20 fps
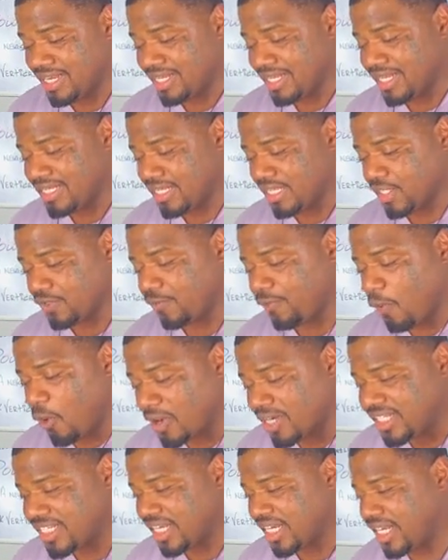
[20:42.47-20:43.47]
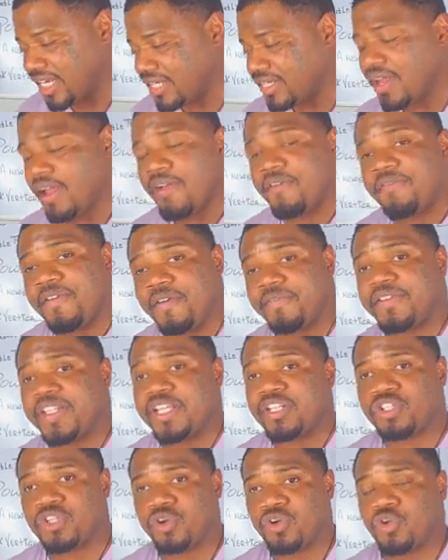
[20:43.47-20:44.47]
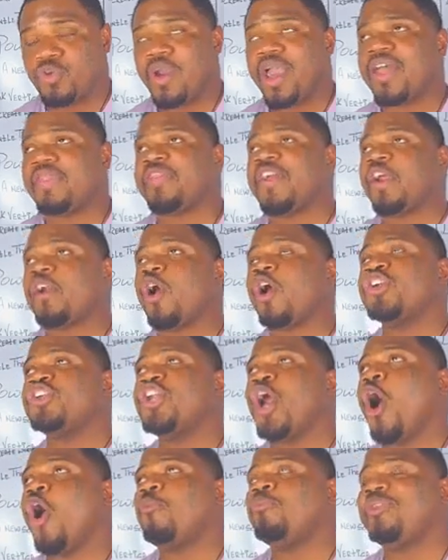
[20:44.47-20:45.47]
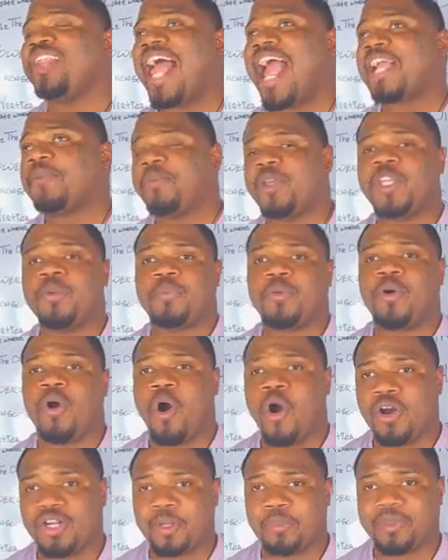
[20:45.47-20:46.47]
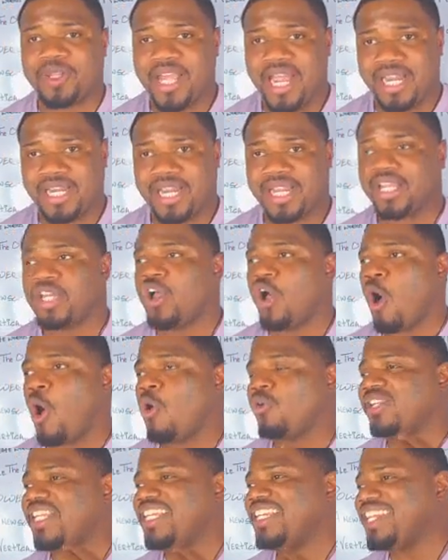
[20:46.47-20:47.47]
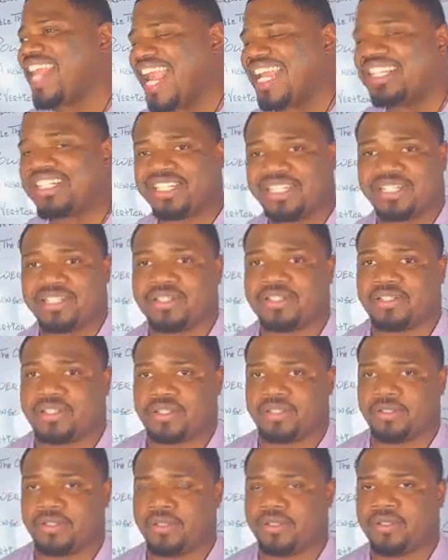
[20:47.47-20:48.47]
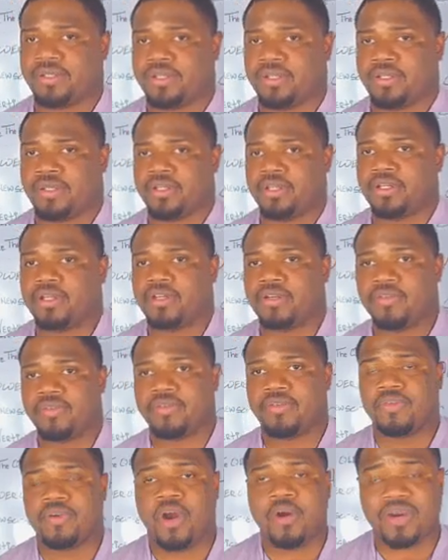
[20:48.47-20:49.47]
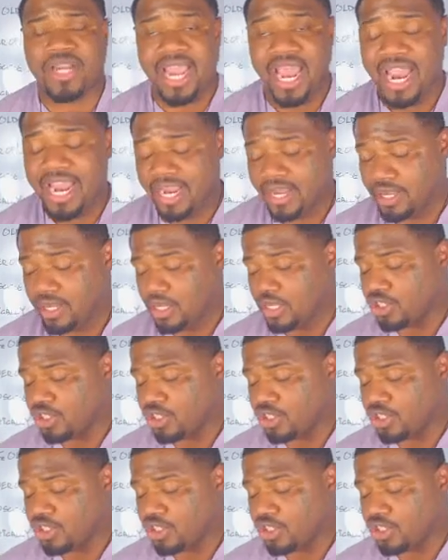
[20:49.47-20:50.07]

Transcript: This is 1452. There are no black people on the planet, only nations. Okay?